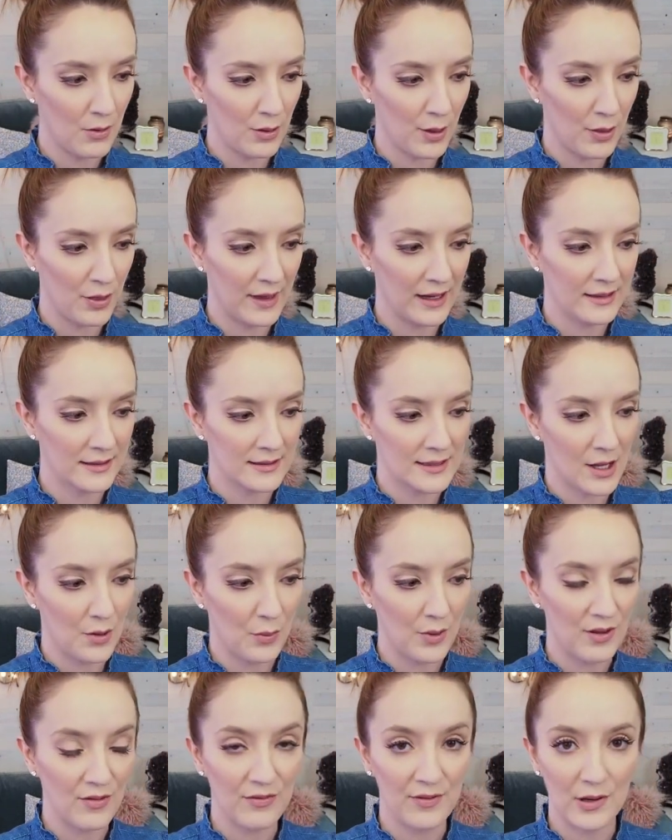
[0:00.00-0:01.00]
the things that
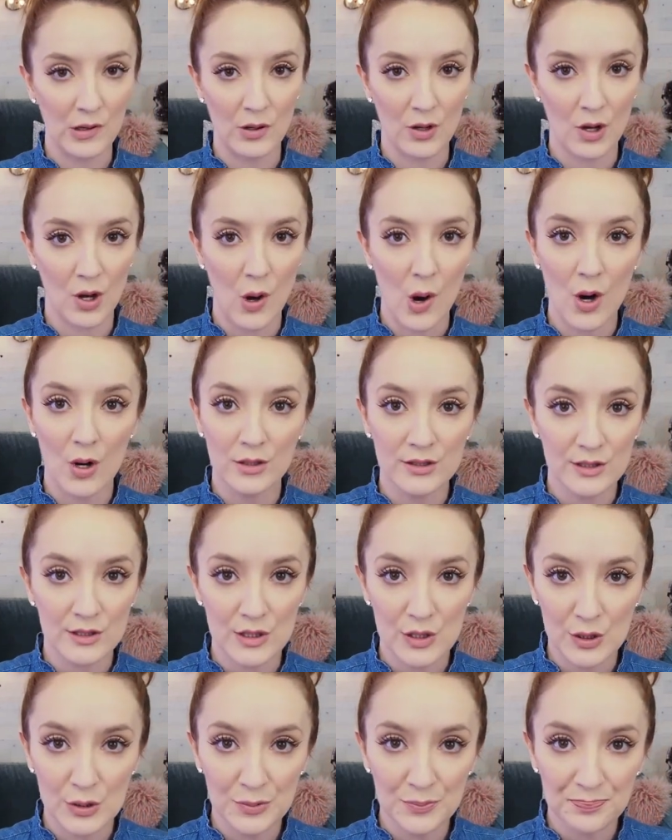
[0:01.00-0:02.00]
we feel called
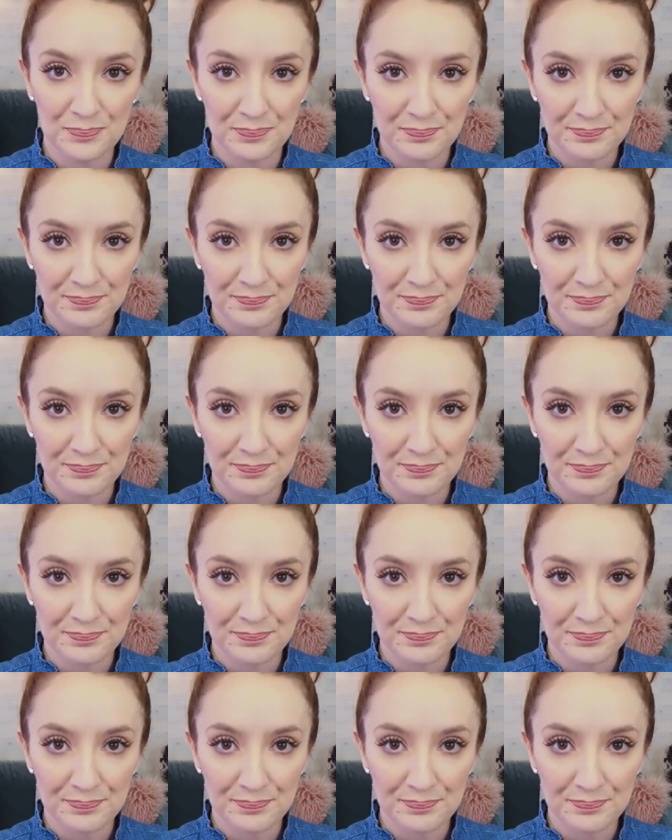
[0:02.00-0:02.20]
to